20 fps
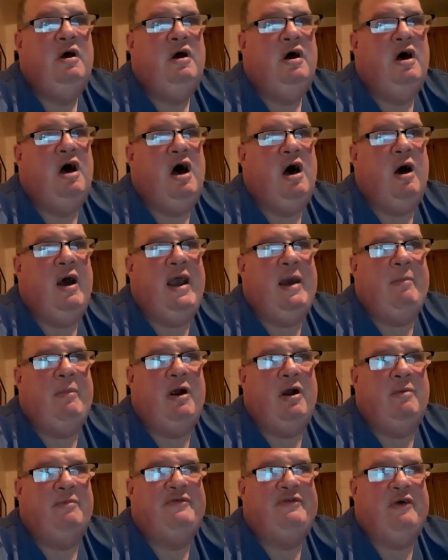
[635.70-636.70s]
Oh,
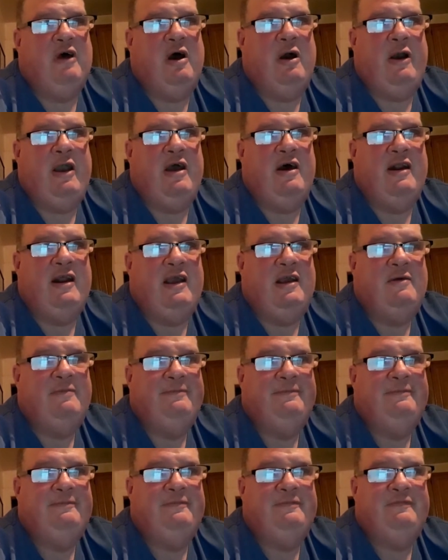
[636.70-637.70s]
Amber, I'm sorry, honey.
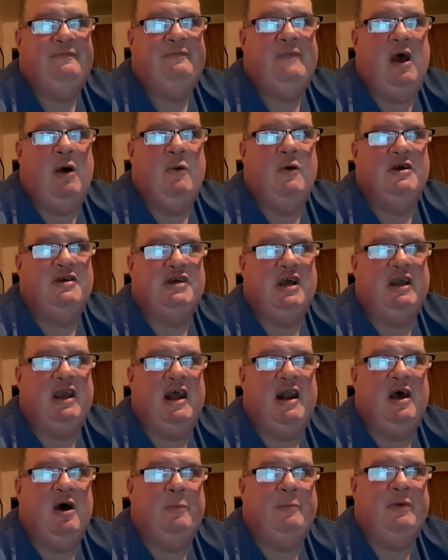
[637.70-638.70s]
I wish I could
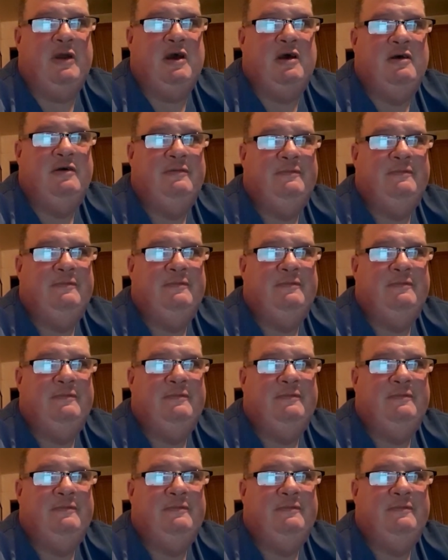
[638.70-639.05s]
help you.